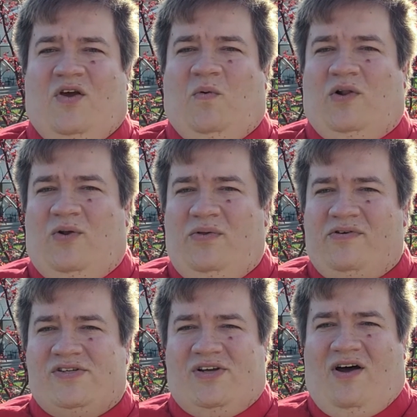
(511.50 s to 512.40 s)
What
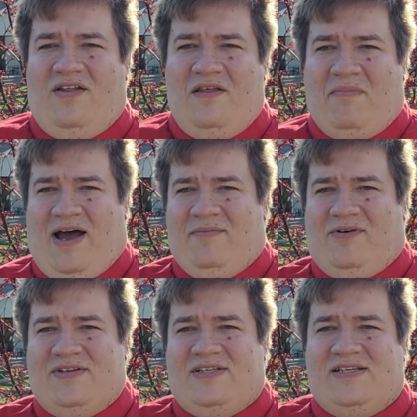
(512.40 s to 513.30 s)
Luther saw in the
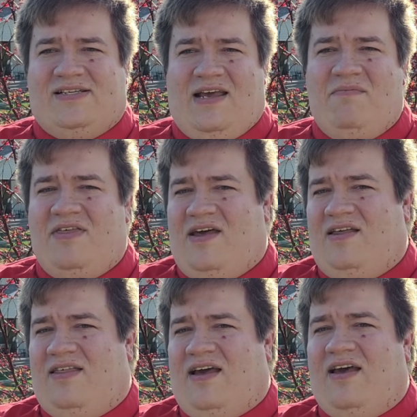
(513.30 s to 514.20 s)
Bible is the same
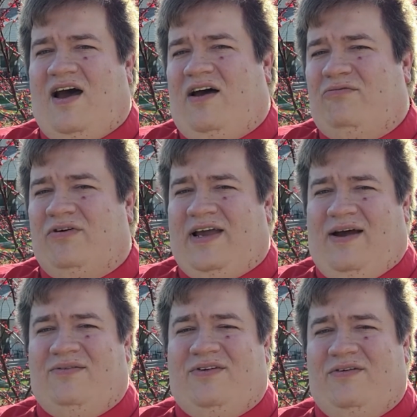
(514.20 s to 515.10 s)
thing that God
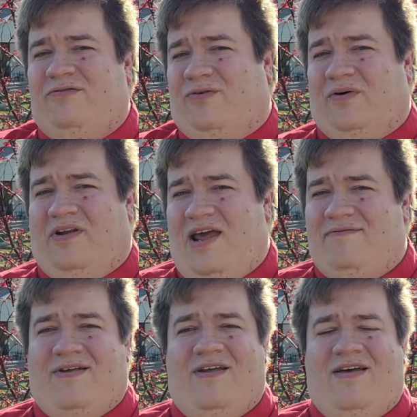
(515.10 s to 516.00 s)
recounted for
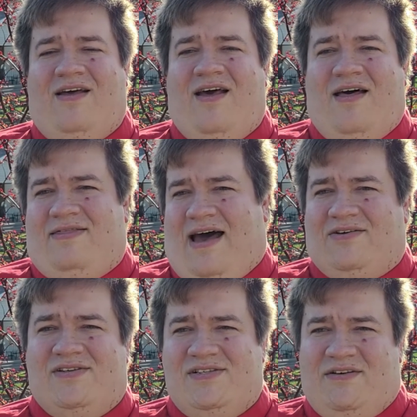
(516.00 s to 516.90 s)
David
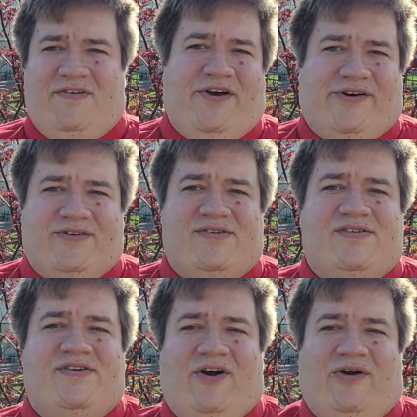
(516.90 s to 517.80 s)
thousands of
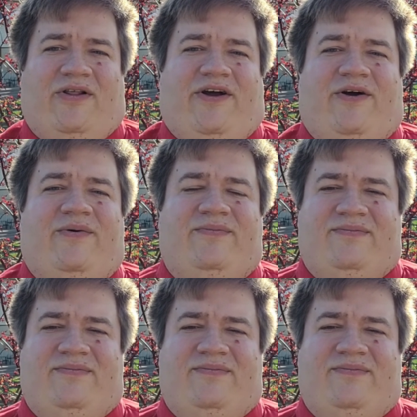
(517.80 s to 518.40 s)
years earlier